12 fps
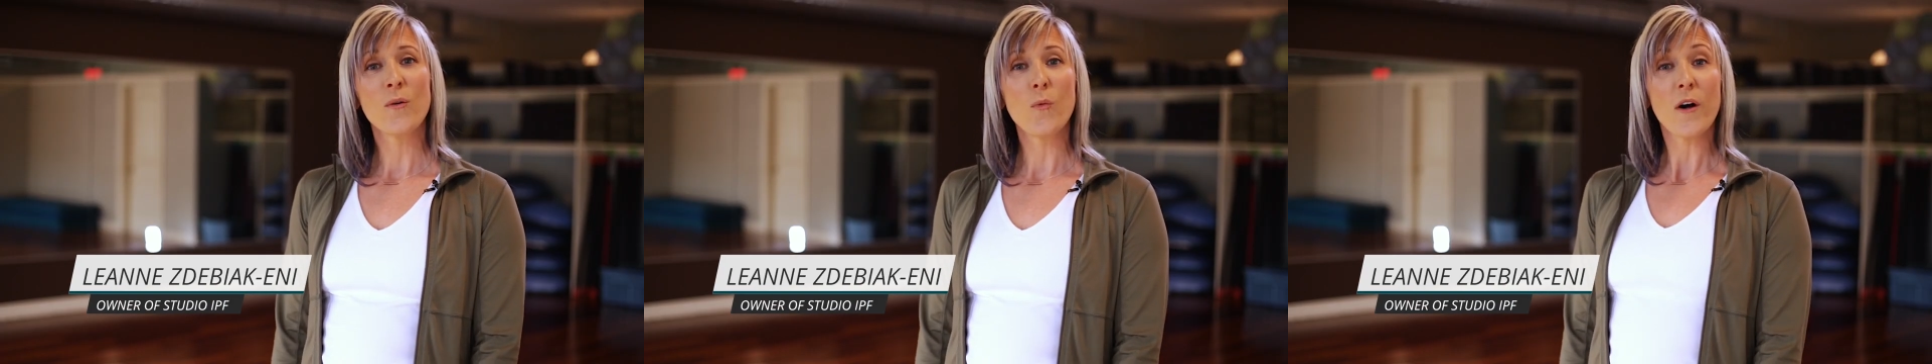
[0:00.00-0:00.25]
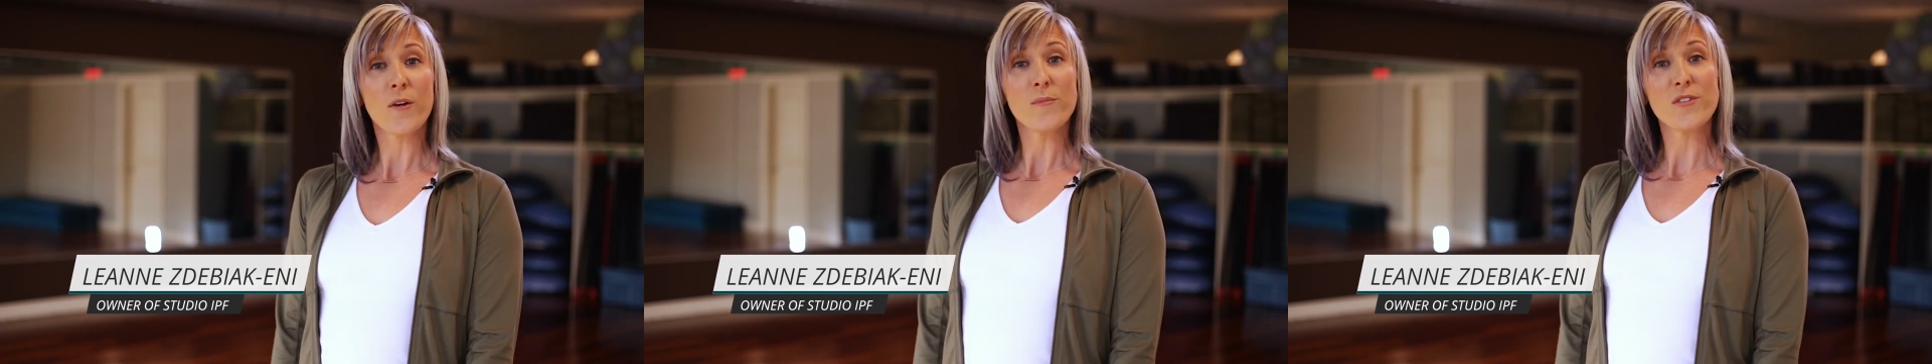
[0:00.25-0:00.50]

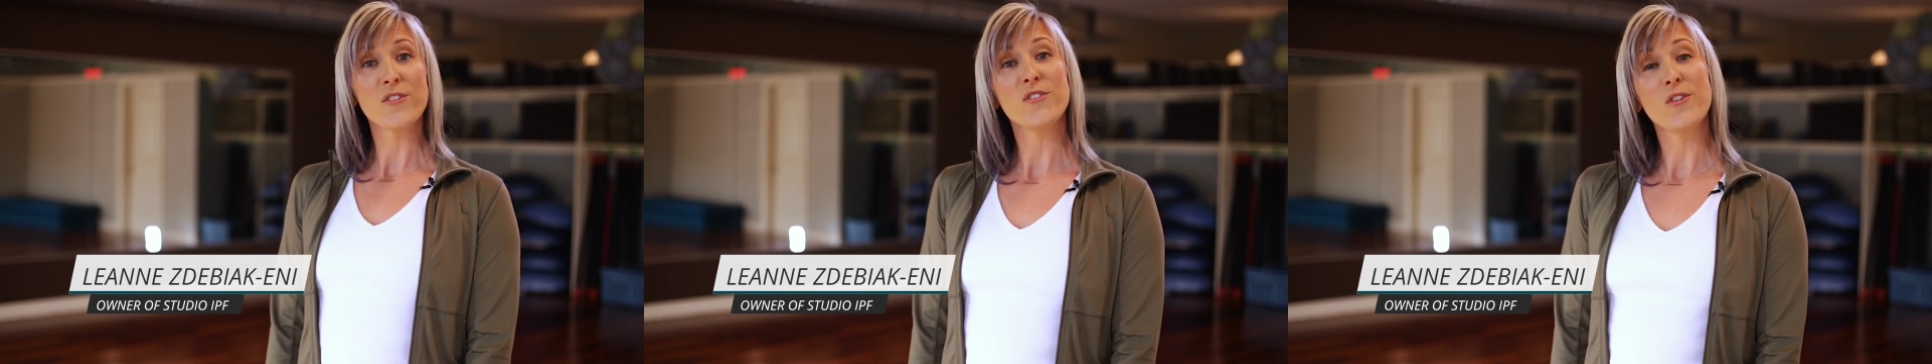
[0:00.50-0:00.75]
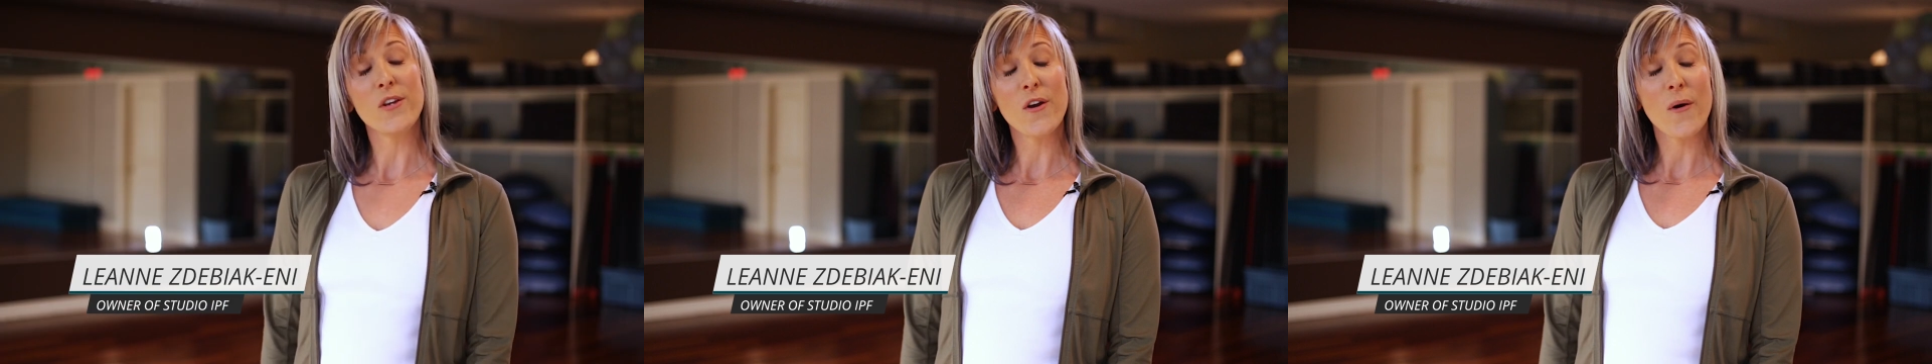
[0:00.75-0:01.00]
Welcome to
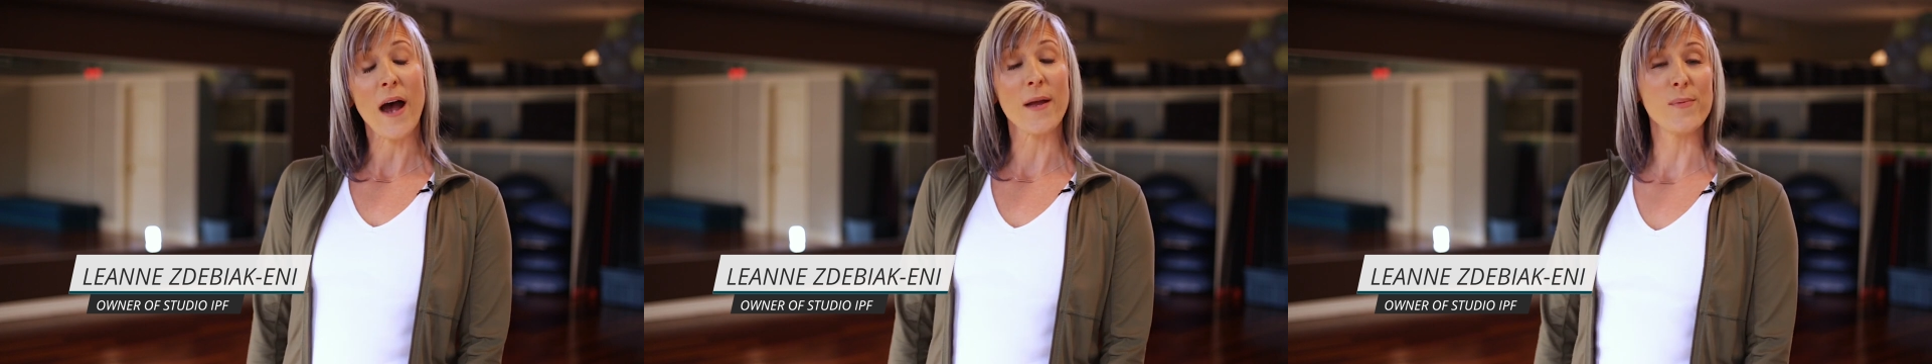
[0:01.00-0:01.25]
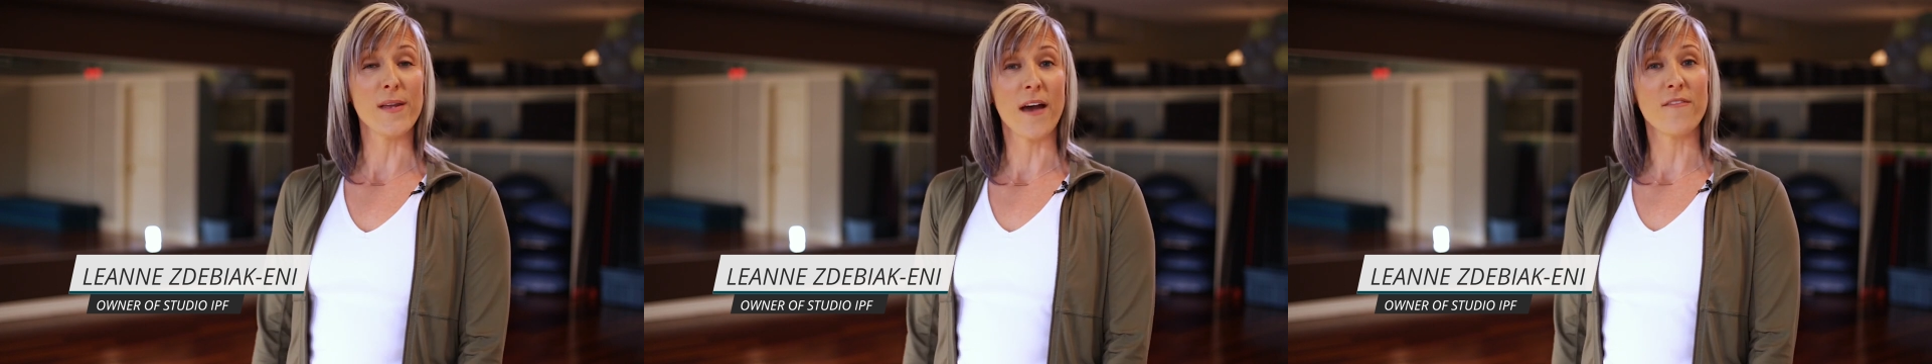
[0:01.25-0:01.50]
Studio
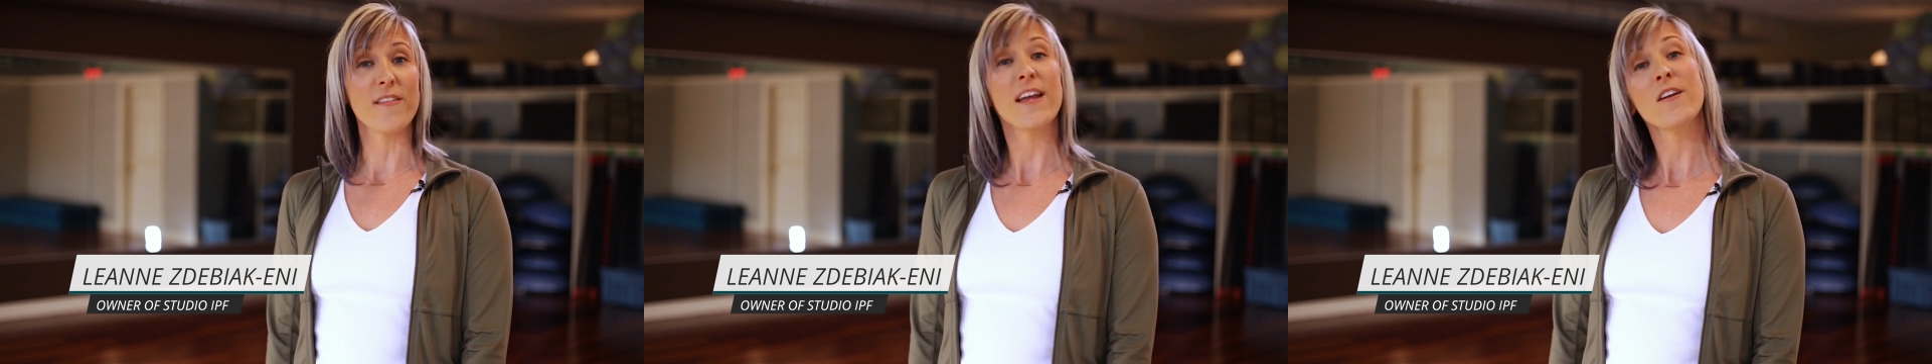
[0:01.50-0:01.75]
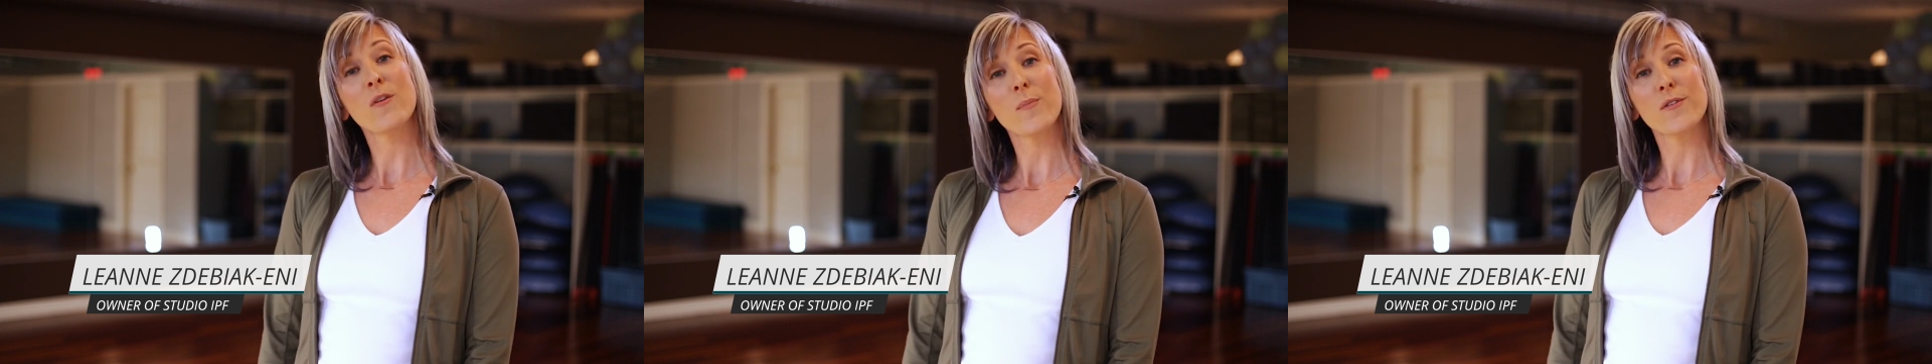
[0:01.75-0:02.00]
I P F
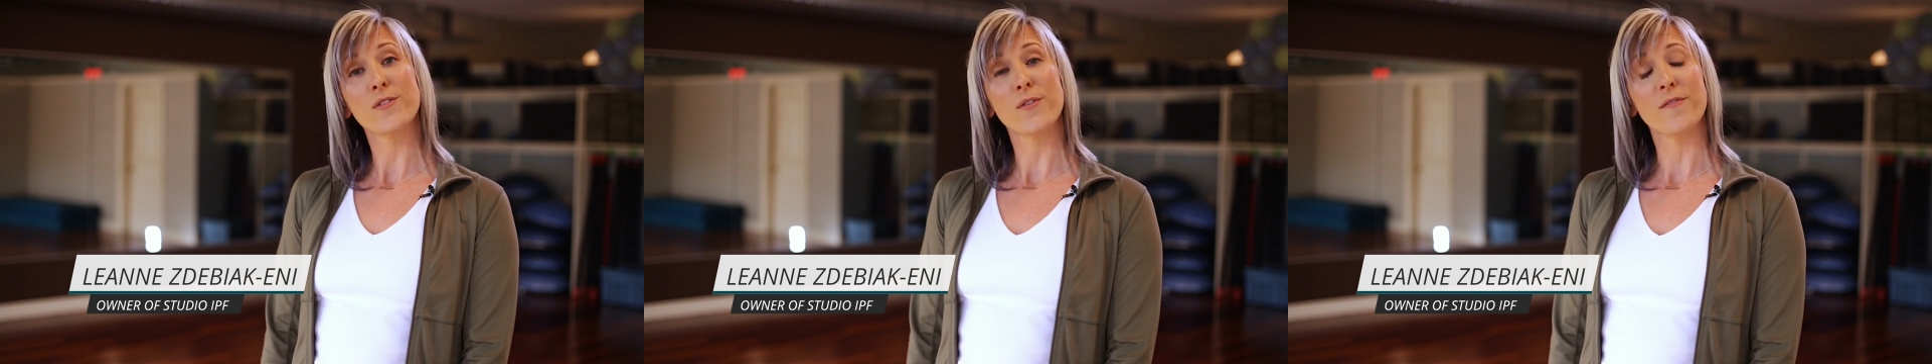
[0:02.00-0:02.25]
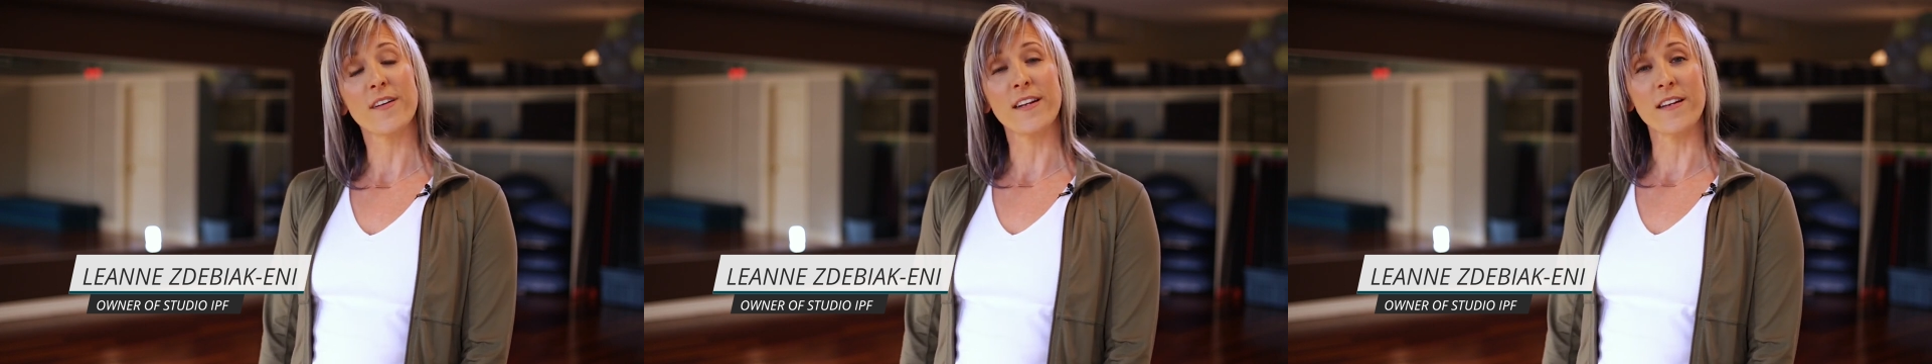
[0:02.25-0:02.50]
Inner
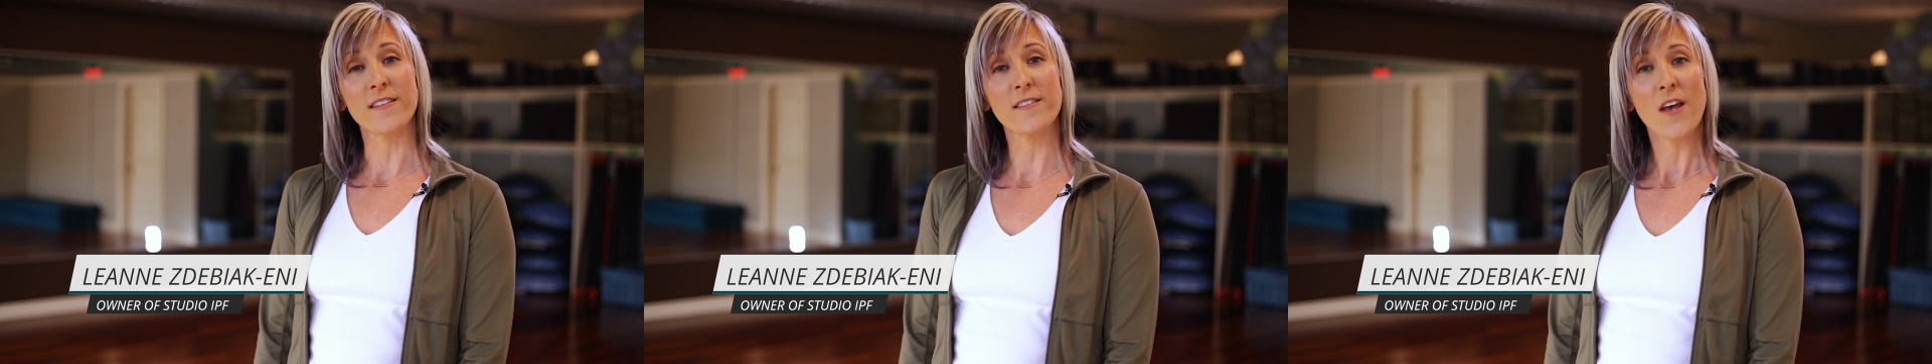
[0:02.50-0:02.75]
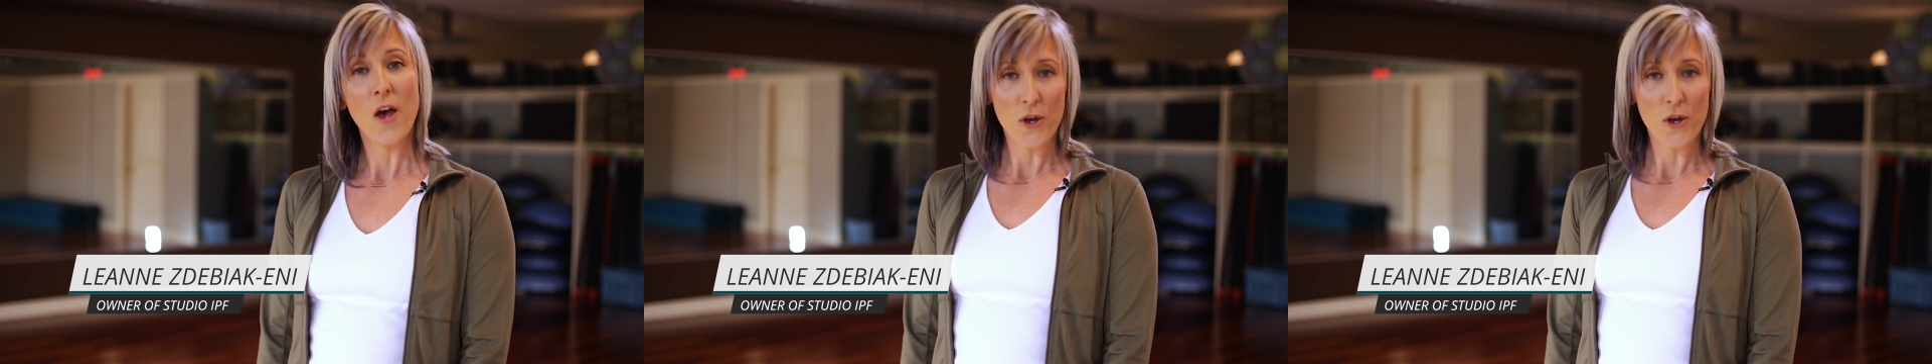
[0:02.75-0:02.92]
Pursuit Fitness,